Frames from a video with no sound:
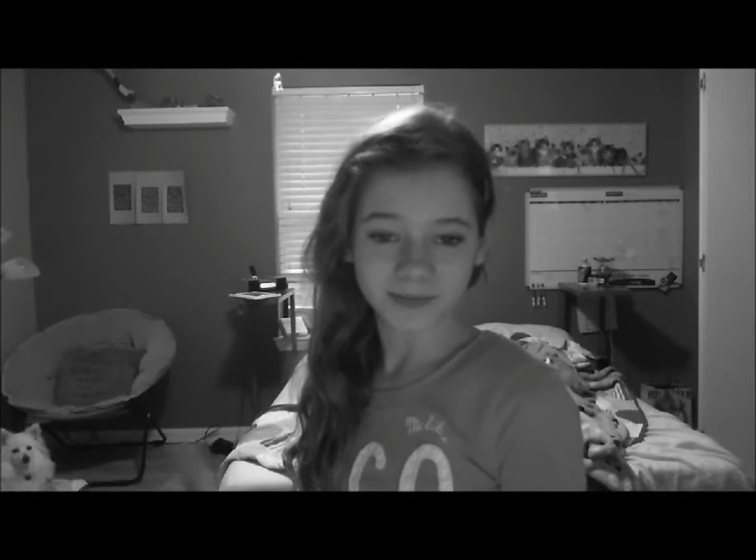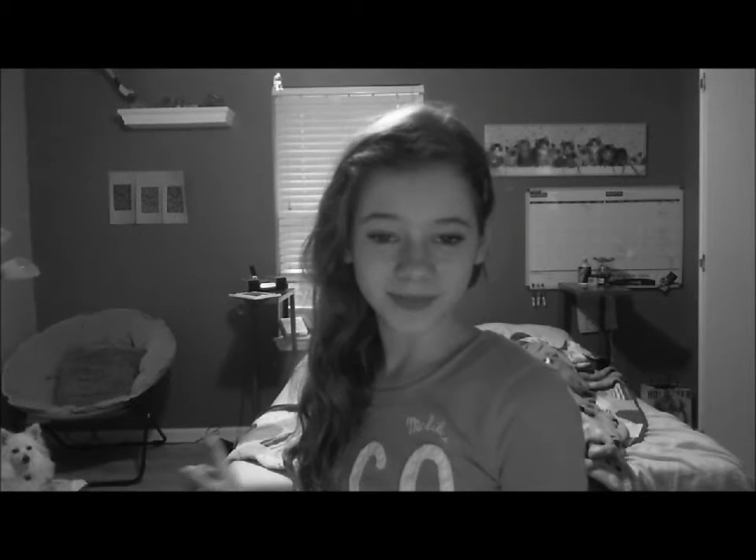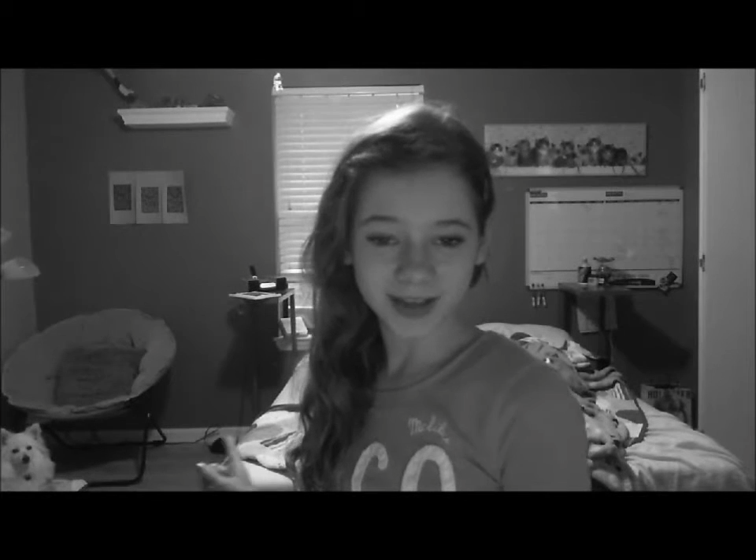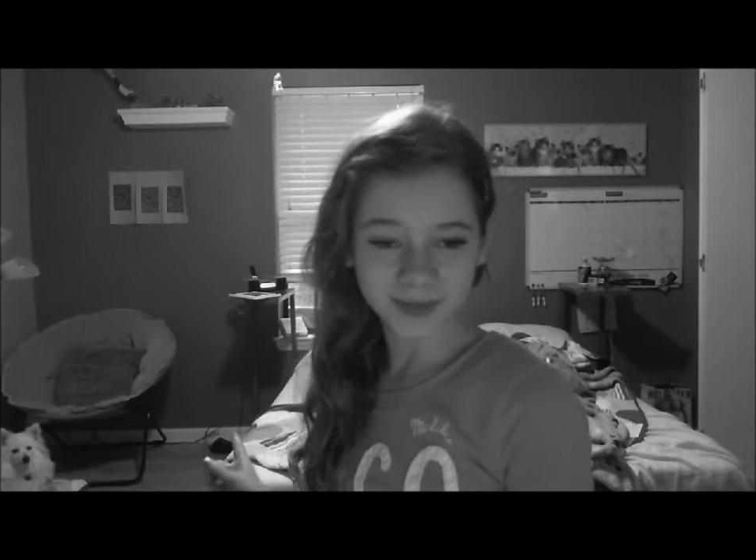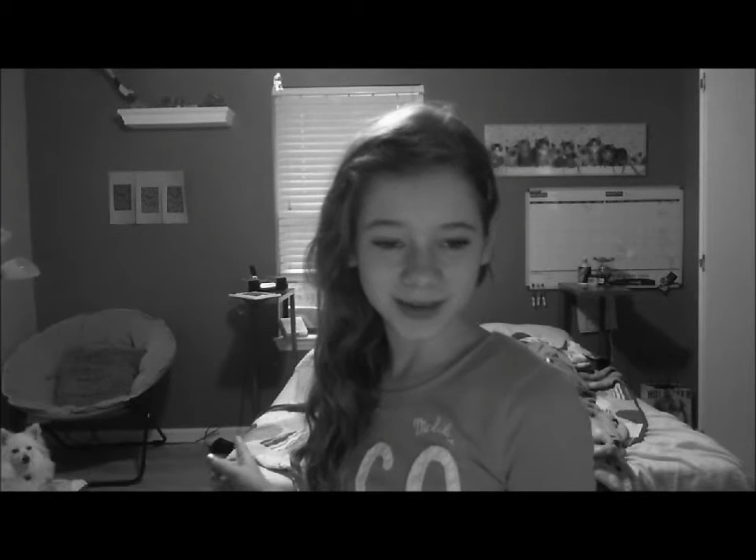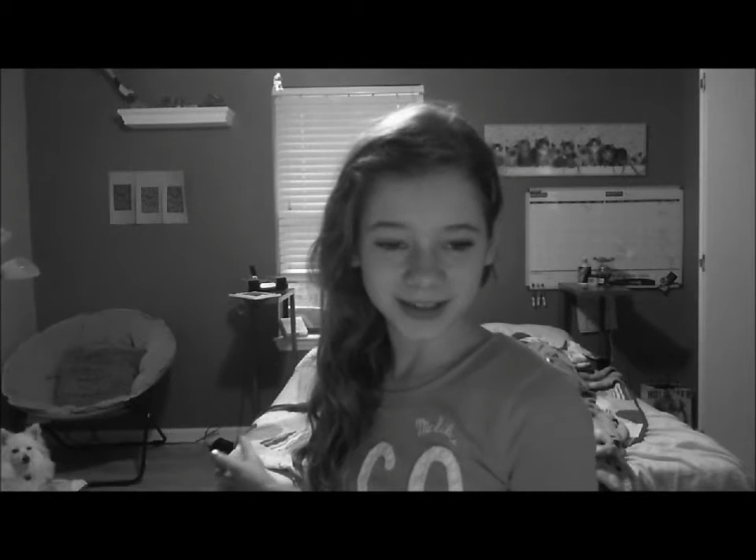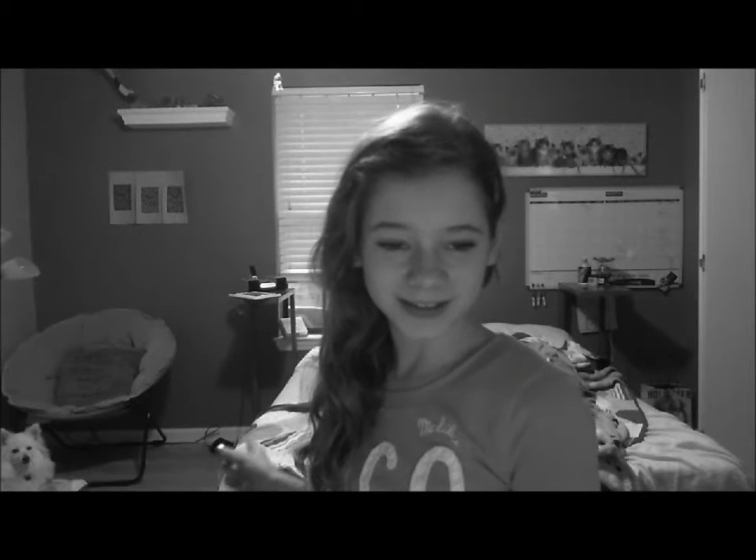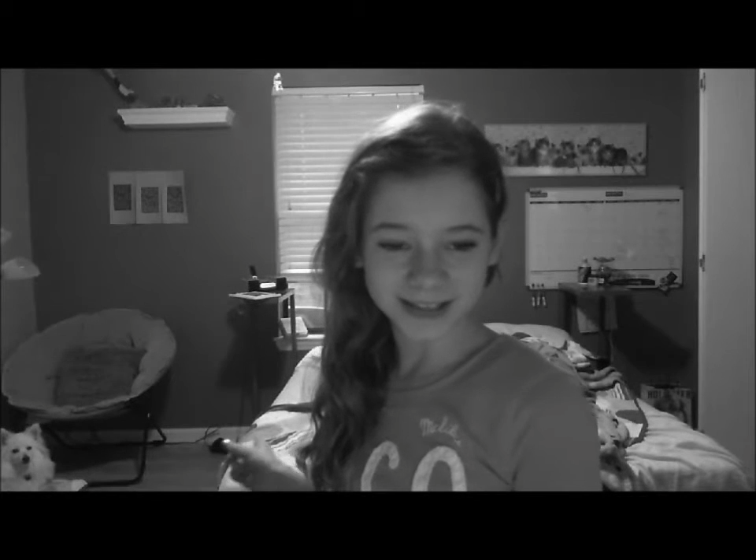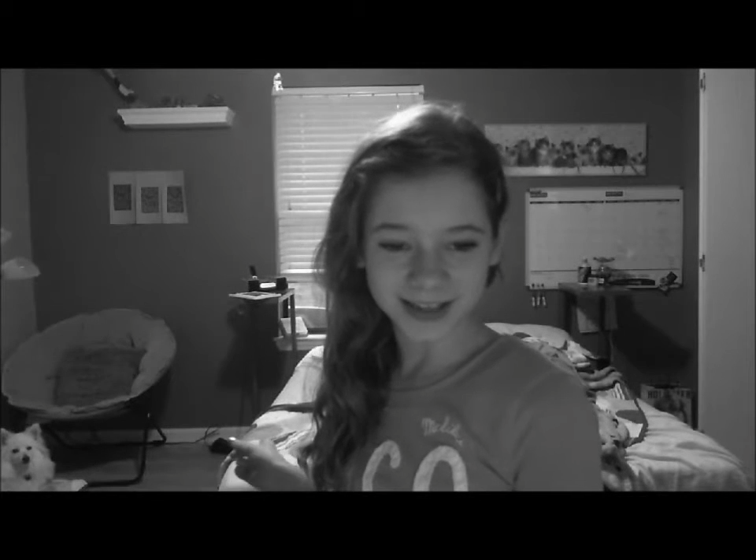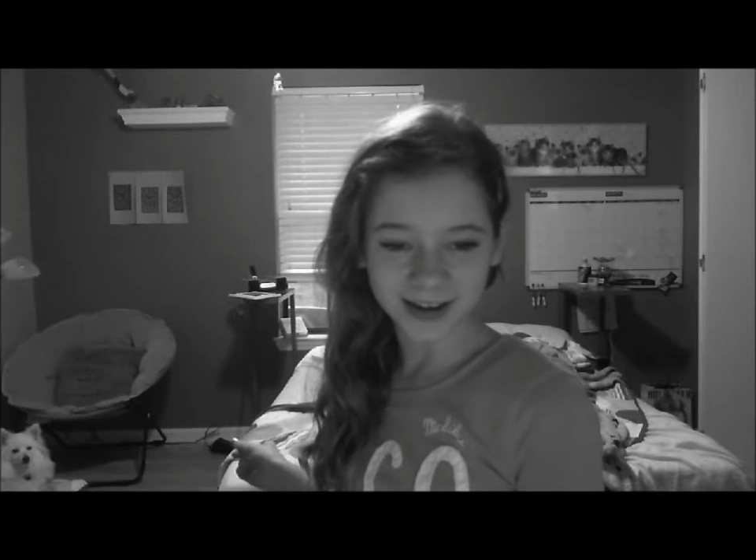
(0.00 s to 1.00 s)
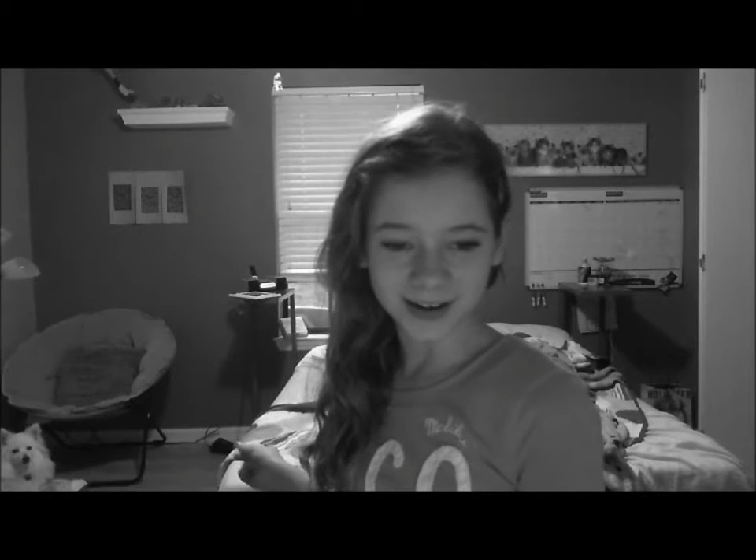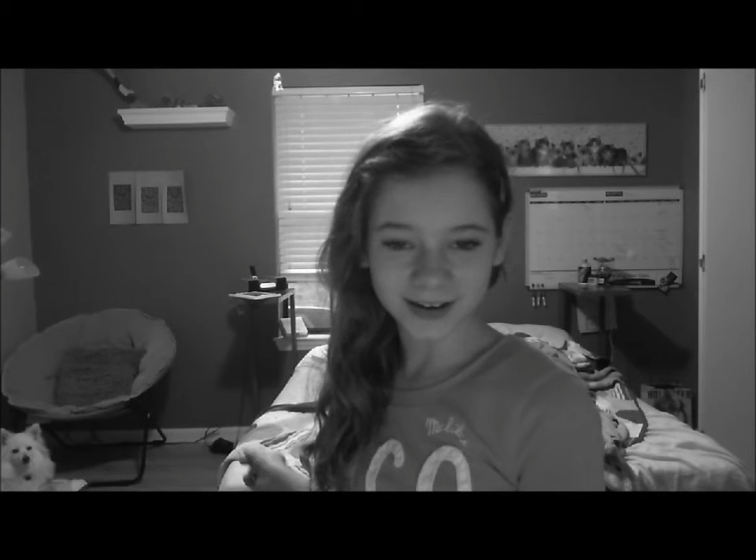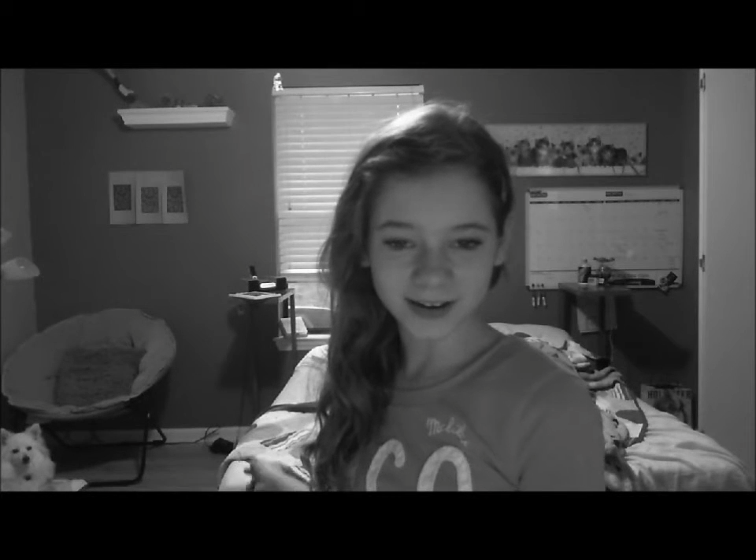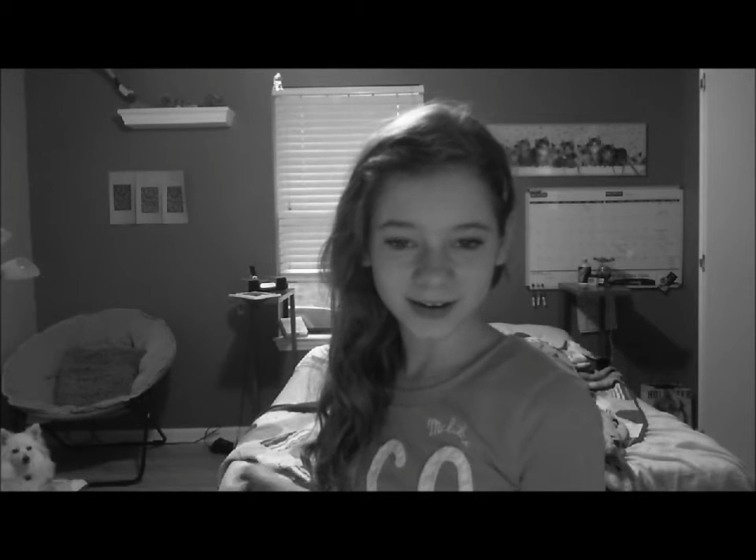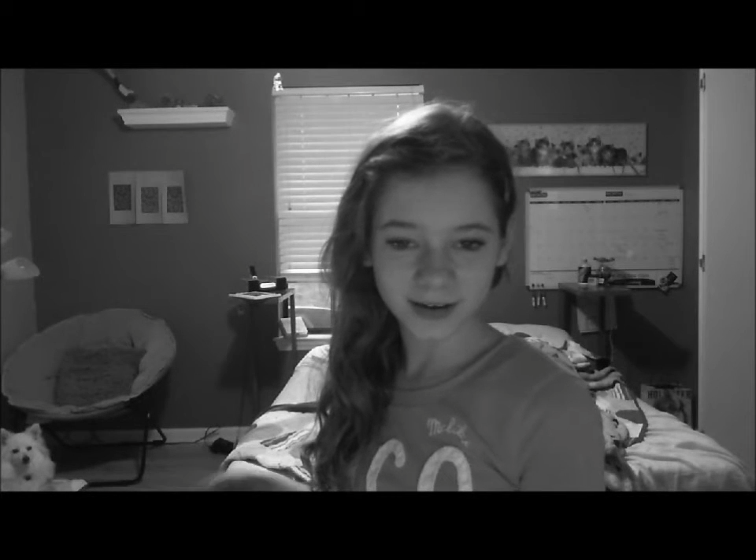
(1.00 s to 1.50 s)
look at my little dog.